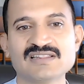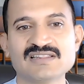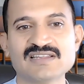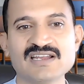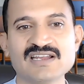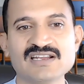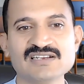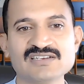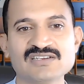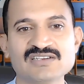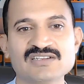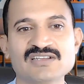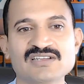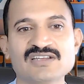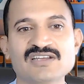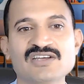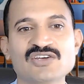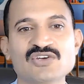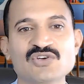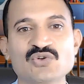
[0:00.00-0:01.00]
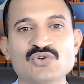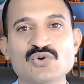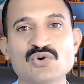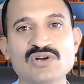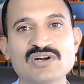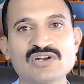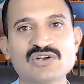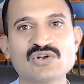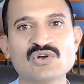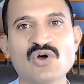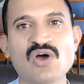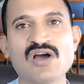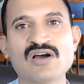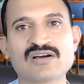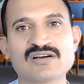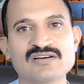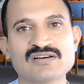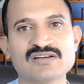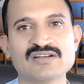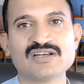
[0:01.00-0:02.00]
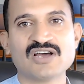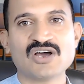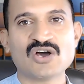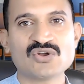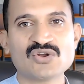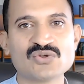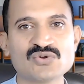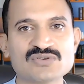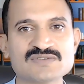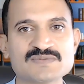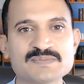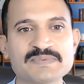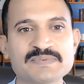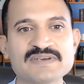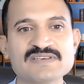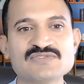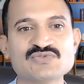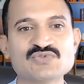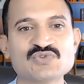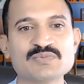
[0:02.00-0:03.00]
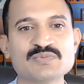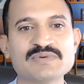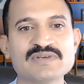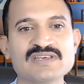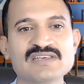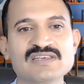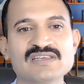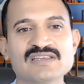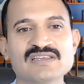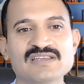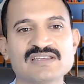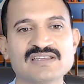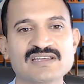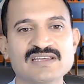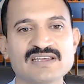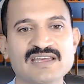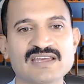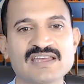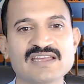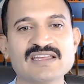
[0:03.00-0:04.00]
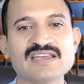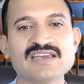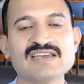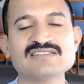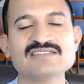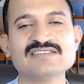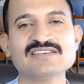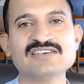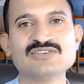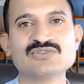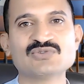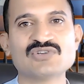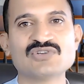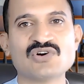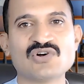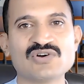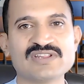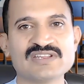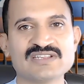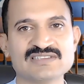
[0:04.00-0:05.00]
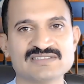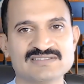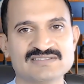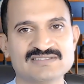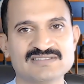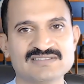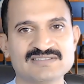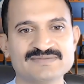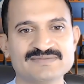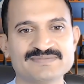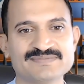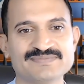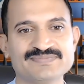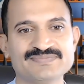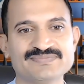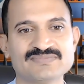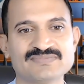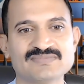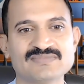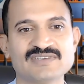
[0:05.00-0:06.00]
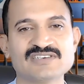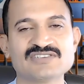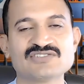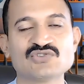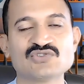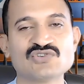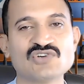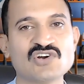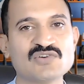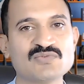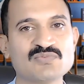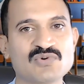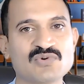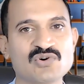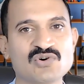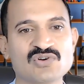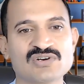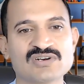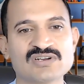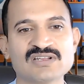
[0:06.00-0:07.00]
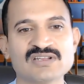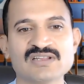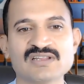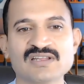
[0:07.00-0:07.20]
Then your talk or your speech should be engaging to the audience. It should not bore.